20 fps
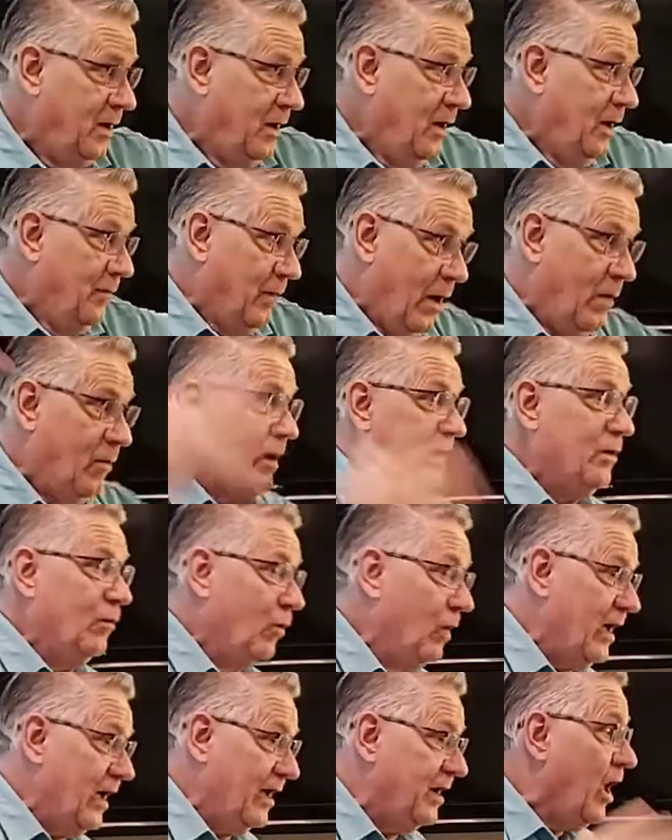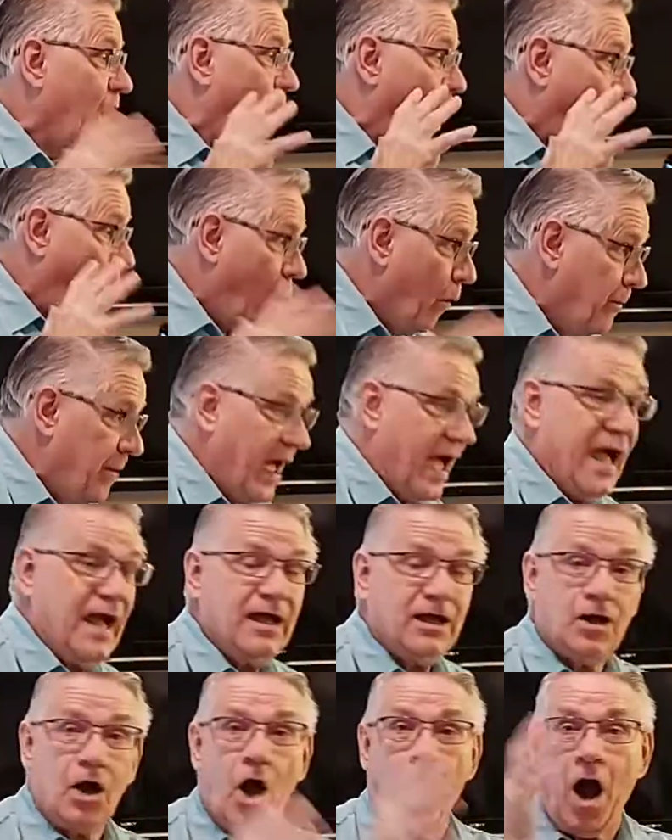But we went obeying
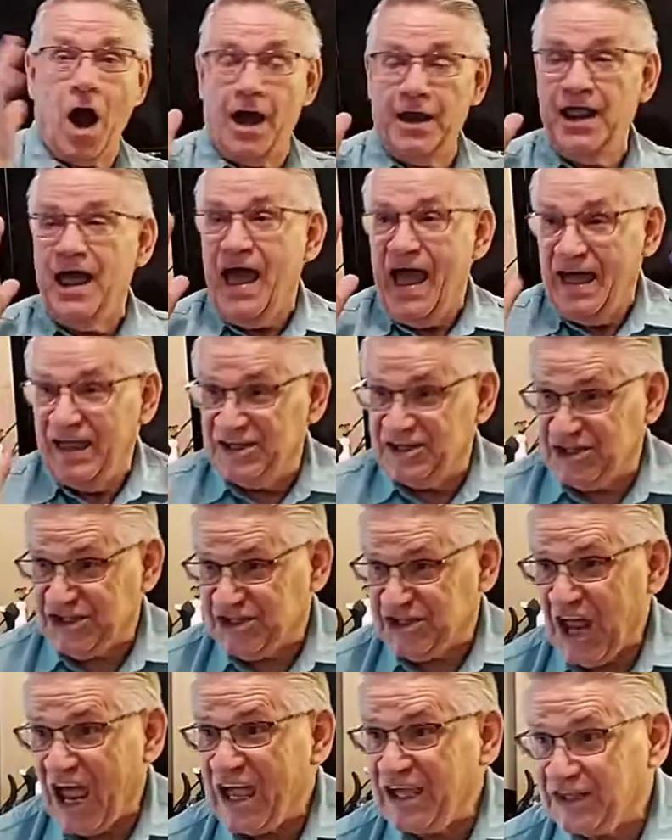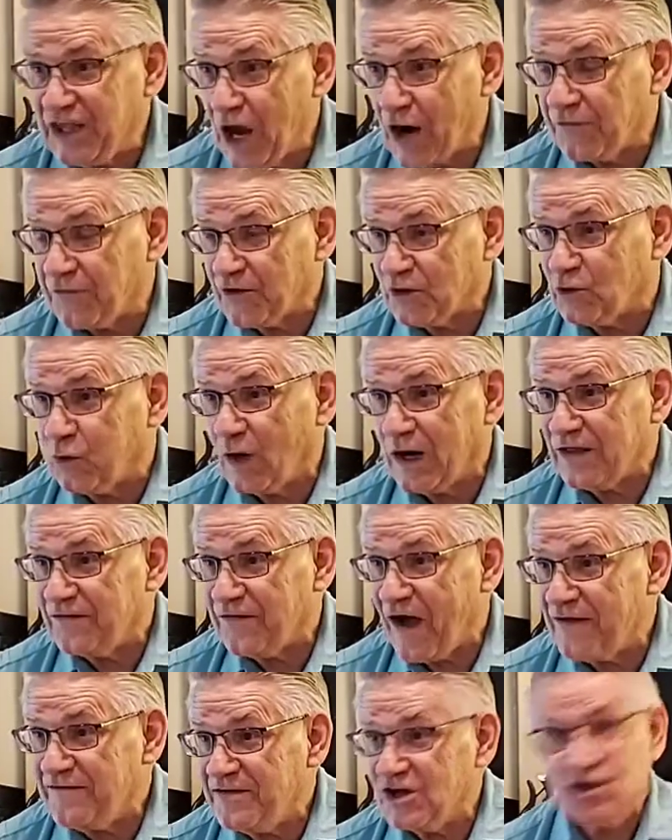God and stayed there for
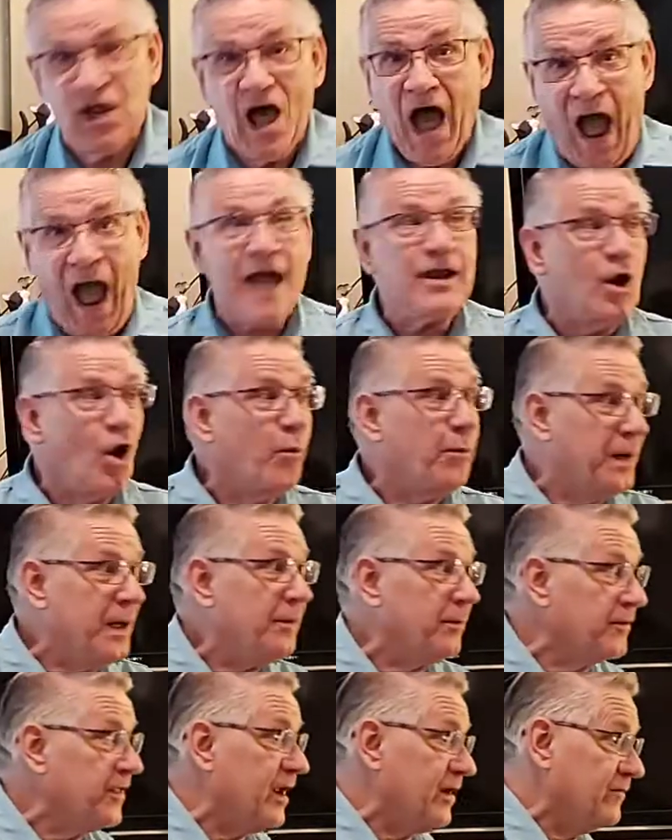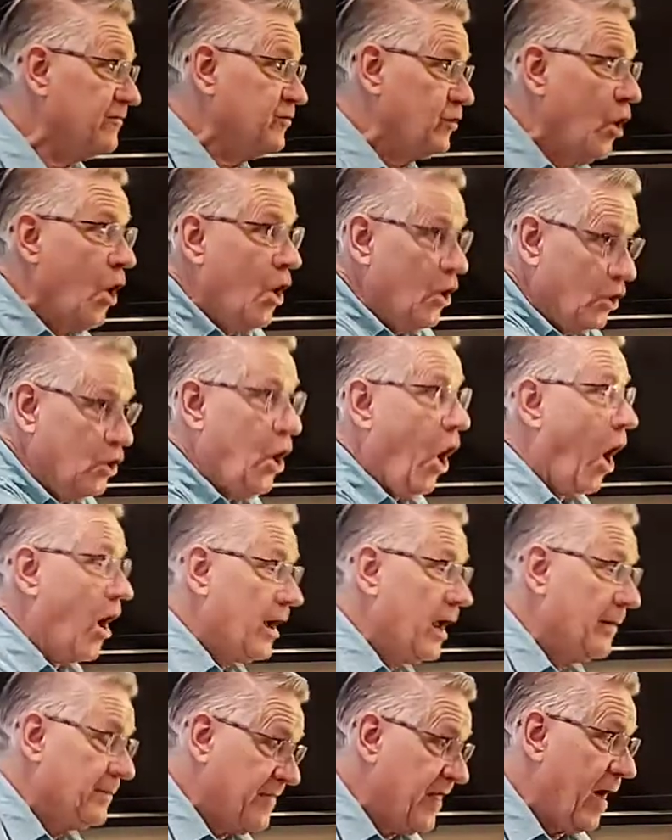25 years. I know people that have gone
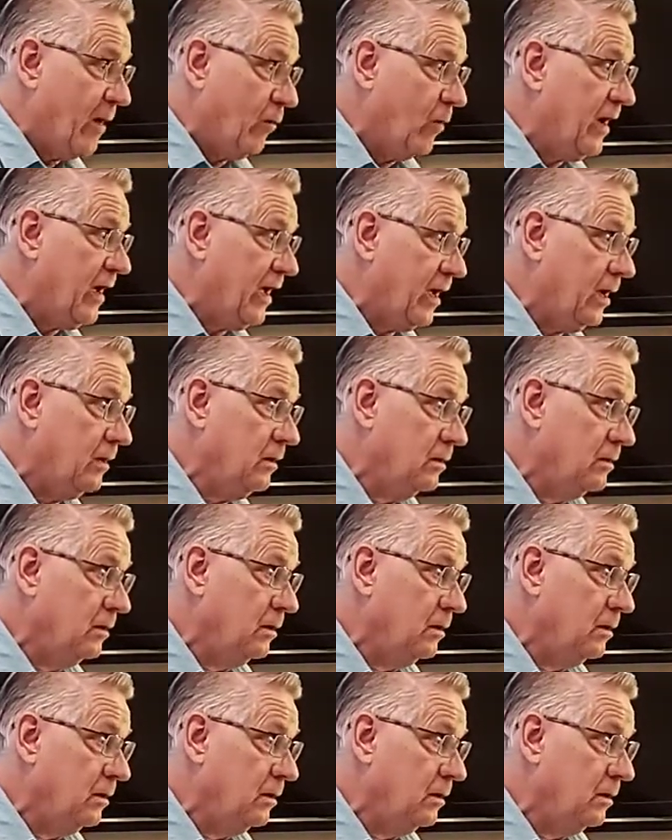up that way